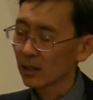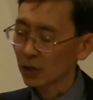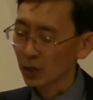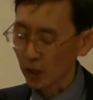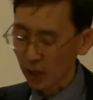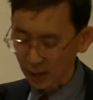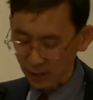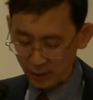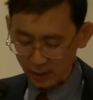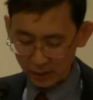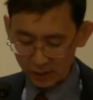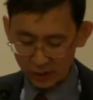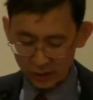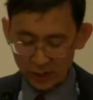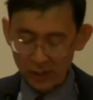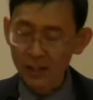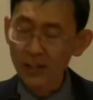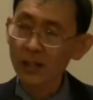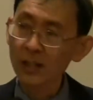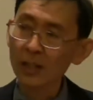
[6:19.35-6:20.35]
Jesus,
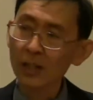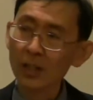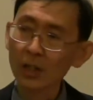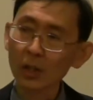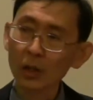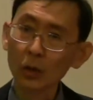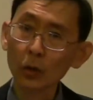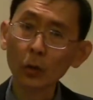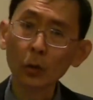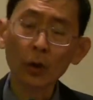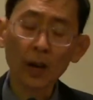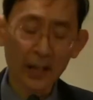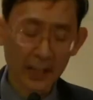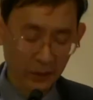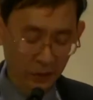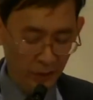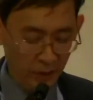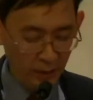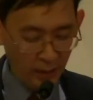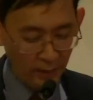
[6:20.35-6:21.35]

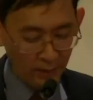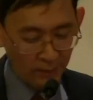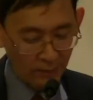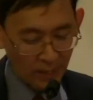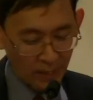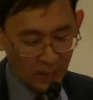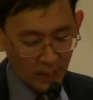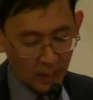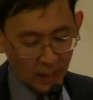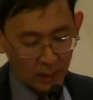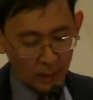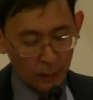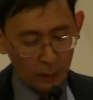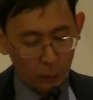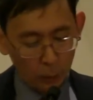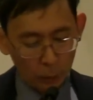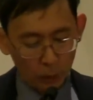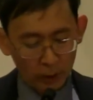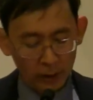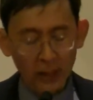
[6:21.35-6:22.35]
Christ, the
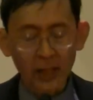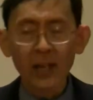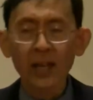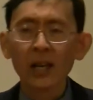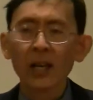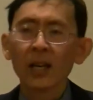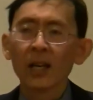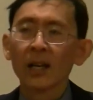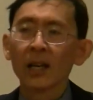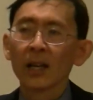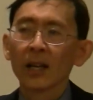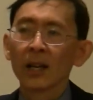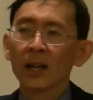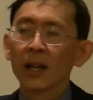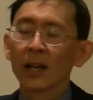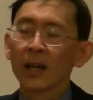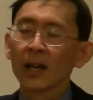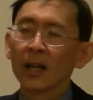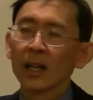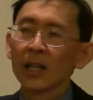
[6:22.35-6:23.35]
Lord.
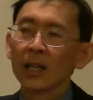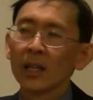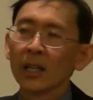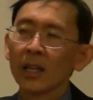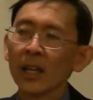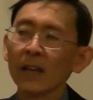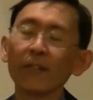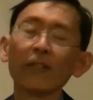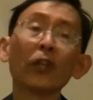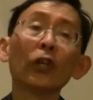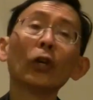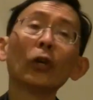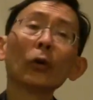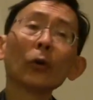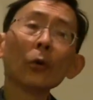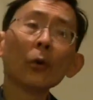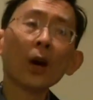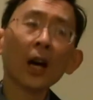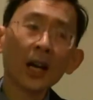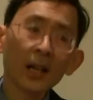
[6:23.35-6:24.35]
If
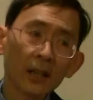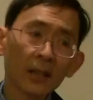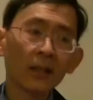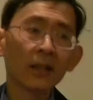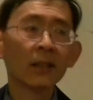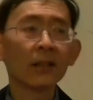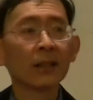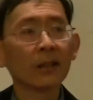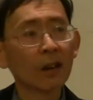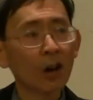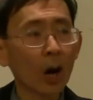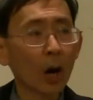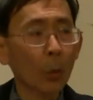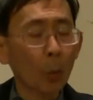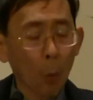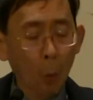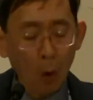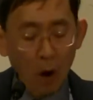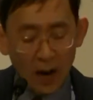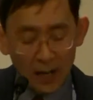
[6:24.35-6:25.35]
you are
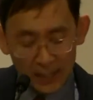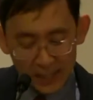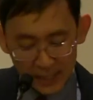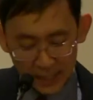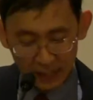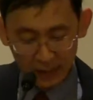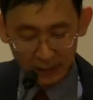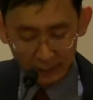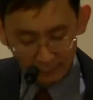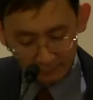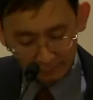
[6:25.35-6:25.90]
wanting